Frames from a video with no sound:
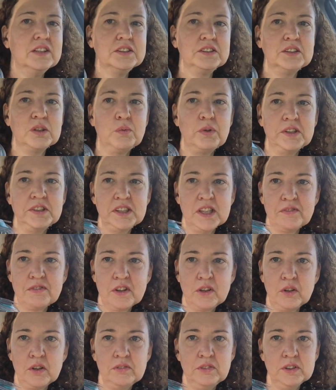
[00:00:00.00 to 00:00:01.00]
so watch out
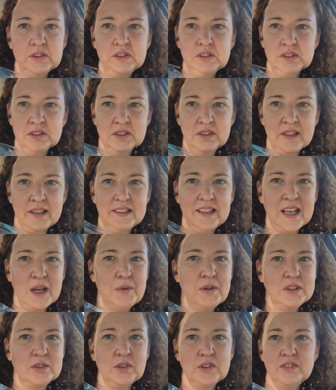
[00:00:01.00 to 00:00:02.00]
for the review soon. I
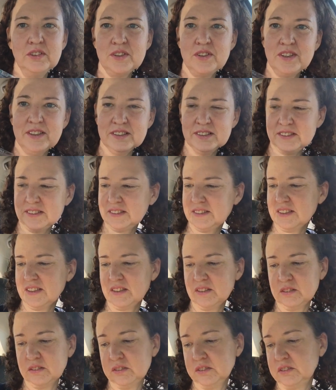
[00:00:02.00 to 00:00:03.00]
can't wait to review this.
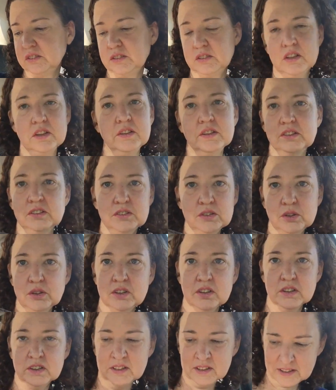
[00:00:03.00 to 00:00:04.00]
it looks so
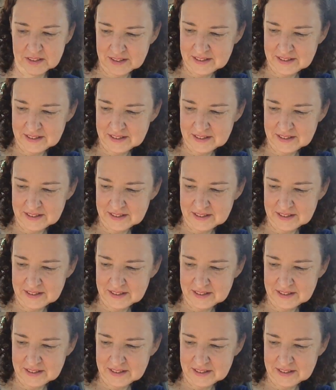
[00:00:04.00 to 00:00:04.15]
good.